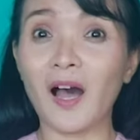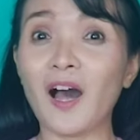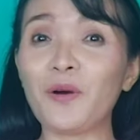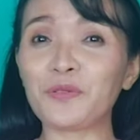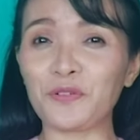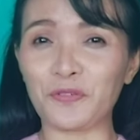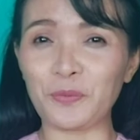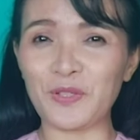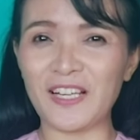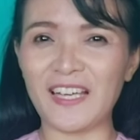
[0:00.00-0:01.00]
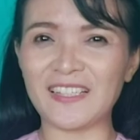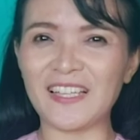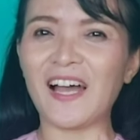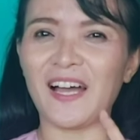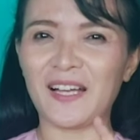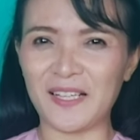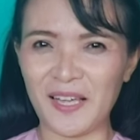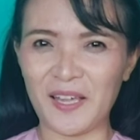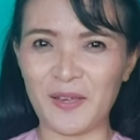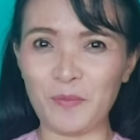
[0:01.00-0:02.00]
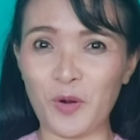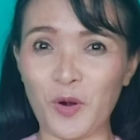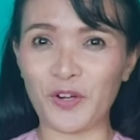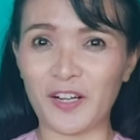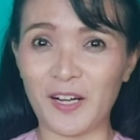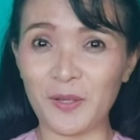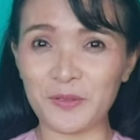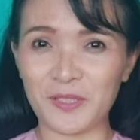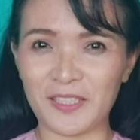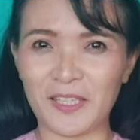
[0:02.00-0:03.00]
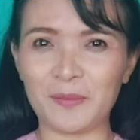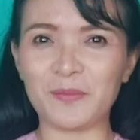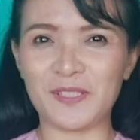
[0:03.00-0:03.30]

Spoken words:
how to formulate a claim or counterclaim